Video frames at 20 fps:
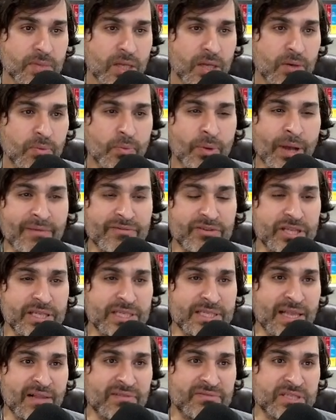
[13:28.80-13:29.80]
we haven't really
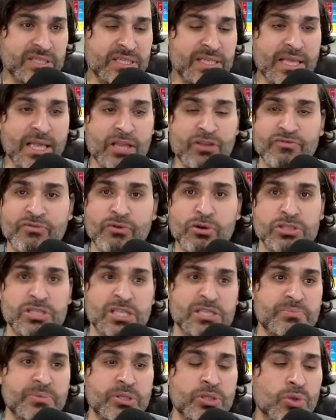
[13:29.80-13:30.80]
delved into that, and of course
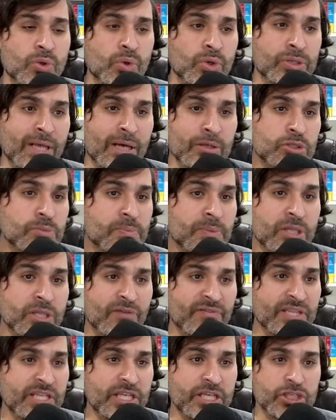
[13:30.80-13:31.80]
there's been no announcement
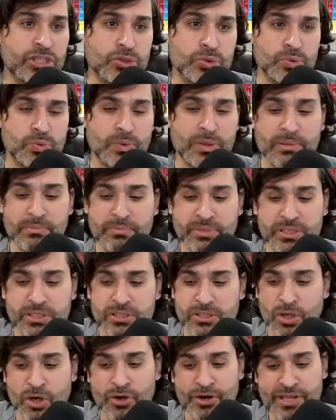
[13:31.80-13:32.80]
of any issues with
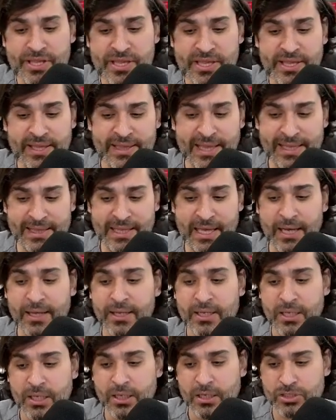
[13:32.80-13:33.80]
Nimbus or anything like that,
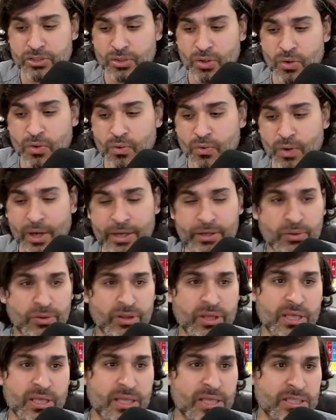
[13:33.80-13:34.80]
so I don't
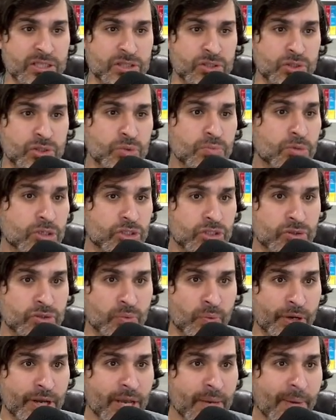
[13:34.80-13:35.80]
think it's too much to
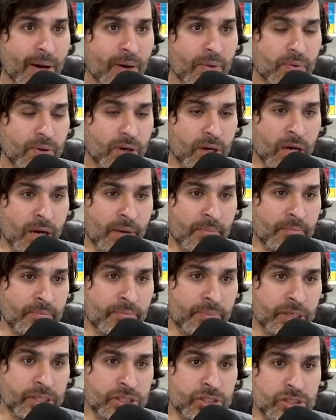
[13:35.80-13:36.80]
worry about,
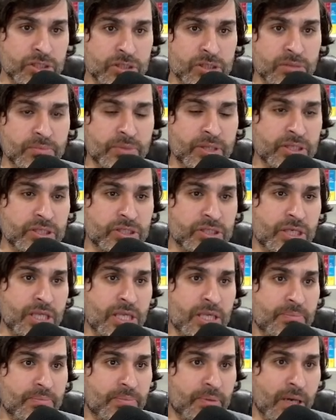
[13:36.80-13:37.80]
but it's just something to
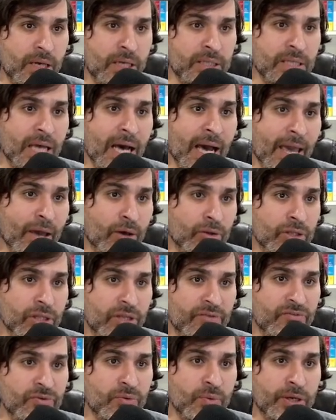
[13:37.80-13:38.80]
keep an eye on
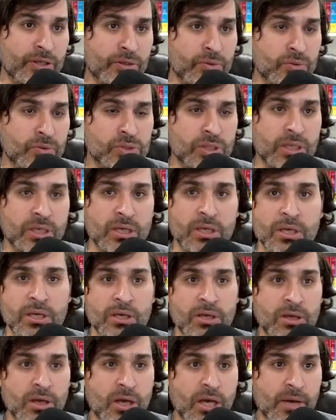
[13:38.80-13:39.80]
if you are using
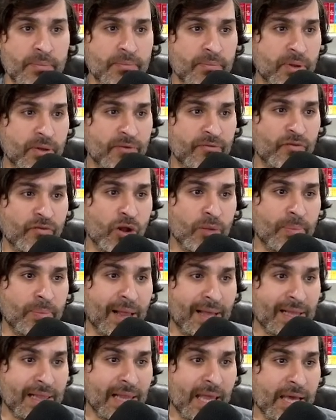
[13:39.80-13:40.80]

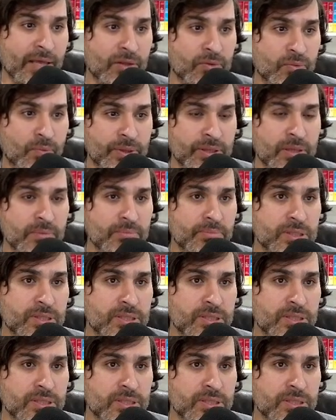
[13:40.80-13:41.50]
fallback client with Nimbus